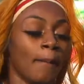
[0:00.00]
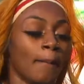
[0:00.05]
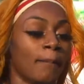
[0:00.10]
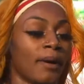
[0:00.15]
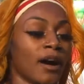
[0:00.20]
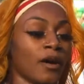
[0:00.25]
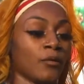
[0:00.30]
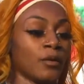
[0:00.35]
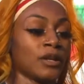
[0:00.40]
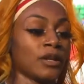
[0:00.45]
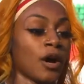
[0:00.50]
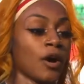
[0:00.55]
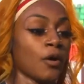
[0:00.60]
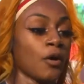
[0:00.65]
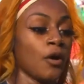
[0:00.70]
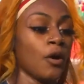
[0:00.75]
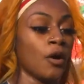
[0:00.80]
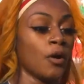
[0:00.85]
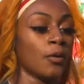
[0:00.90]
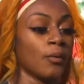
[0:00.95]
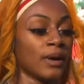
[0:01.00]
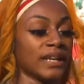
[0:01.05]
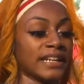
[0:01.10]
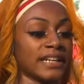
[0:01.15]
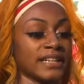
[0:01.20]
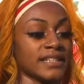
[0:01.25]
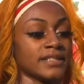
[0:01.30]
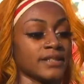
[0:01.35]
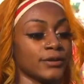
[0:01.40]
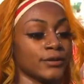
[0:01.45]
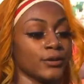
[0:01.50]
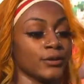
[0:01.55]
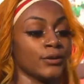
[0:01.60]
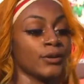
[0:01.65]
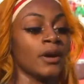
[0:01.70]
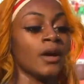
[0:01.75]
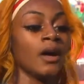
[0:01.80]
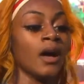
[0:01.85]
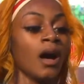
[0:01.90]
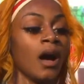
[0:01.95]
But we know what it is to do,
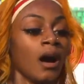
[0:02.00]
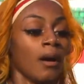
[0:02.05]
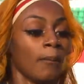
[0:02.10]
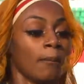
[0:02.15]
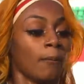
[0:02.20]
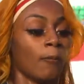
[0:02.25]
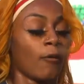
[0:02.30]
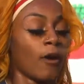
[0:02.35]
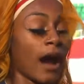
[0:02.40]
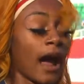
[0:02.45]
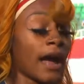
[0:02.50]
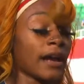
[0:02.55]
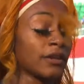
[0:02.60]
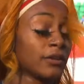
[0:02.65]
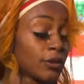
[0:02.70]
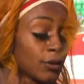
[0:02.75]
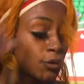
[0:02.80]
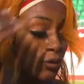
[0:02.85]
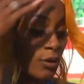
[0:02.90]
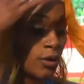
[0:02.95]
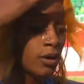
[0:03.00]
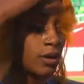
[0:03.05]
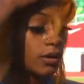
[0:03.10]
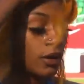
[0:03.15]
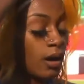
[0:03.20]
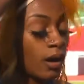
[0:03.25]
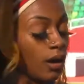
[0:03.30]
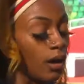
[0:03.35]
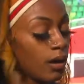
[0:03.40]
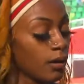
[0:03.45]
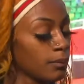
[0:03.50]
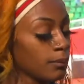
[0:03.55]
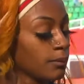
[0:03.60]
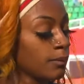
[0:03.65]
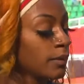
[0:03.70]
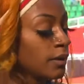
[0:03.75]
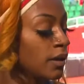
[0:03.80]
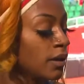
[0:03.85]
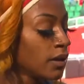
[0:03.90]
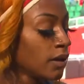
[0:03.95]
what I do.
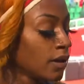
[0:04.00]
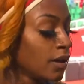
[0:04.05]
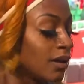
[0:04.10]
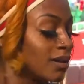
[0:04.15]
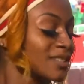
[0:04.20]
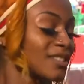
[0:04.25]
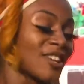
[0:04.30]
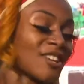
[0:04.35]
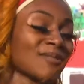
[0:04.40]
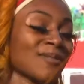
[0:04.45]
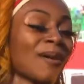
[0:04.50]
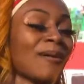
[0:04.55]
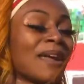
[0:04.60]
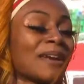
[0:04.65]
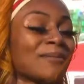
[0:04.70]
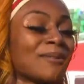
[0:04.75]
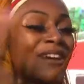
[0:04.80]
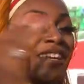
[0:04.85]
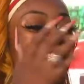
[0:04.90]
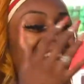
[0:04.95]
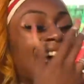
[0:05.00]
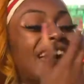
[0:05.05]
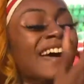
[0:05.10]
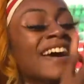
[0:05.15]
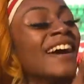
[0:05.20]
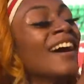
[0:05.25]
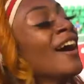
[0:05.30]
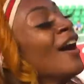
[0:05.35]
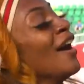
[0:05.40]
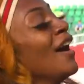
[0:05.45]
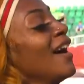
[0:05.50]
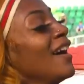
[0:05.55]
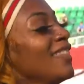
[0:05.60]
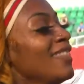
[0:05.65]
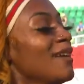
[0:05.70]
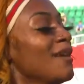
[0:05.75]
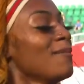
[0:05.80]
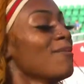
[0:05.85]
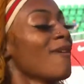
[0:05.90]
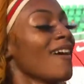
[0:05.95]
Excuse me, I'm out of breath.
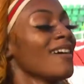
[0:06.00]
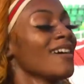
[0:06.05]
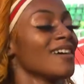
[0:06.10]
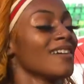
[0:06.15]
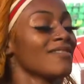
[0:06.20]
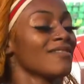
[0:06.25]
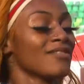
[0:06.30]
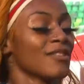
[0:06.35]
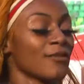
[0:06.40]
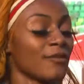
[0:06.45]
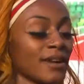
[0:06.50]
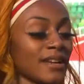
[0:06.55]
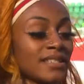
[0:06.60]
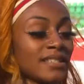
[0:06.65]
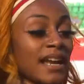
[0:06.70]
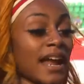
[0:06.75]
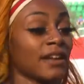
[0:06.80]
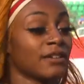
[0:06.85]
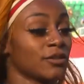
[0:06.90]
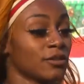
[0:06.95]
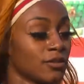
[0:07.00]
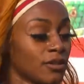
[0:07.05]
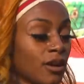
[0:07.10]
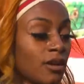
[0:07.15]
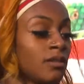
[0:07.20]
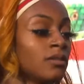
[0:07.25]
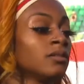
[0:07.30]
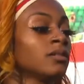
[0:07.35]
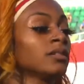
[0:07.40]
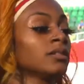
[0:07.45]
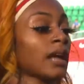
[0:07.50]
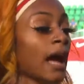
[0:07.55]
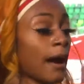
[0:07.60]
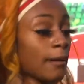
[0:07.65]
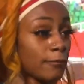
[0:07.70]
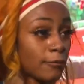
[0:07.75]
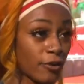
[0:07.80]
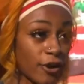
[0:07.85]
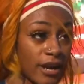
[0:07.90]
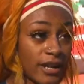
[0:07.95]
The part of the race that I do know
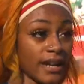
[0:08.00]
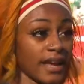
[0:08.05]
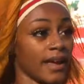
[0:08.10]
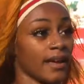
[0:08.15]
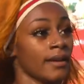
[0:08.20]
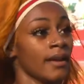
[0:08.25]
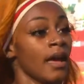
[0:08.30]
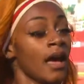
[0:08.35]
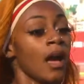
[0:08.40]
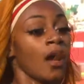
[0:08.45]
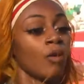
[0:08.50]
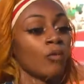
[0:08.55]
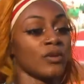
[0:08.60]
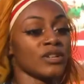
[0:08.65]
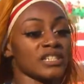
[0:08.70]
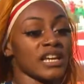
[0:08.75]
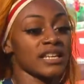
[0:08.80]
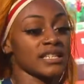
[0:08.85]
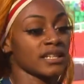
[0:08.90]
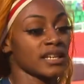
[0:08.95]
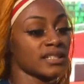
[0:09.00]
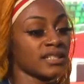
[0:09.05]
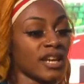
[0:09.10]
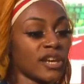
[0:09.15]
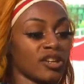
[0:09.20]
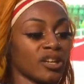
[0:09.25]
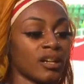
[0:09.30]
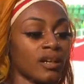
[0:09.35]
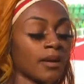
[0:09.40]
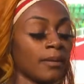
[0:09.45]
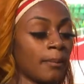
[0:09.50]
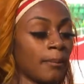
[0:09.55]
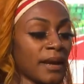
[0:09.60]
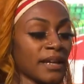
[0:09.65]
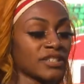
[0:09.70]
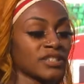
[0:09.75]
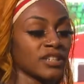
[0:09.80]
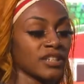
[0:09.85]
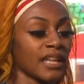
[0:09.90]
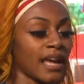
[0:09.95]
I'm great at, we just continue to
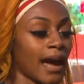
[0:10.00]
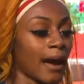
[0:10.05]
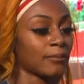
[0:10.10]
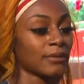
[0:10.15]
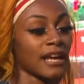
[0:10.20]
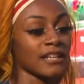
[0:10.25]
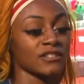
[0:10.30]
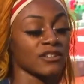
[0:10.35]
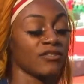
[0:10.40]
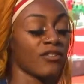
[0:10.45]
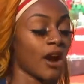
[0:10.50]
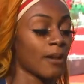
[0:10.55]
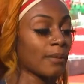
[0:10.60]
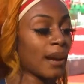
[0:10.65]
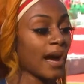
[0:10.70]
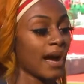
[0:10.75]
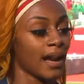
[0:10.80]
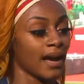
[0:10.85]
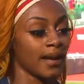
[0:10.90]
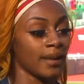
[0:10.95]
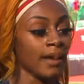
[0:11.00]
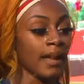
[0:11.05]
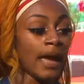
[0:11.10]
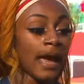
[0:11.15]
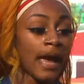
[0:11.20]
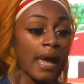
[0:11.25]
make sure that I'm not too far behind.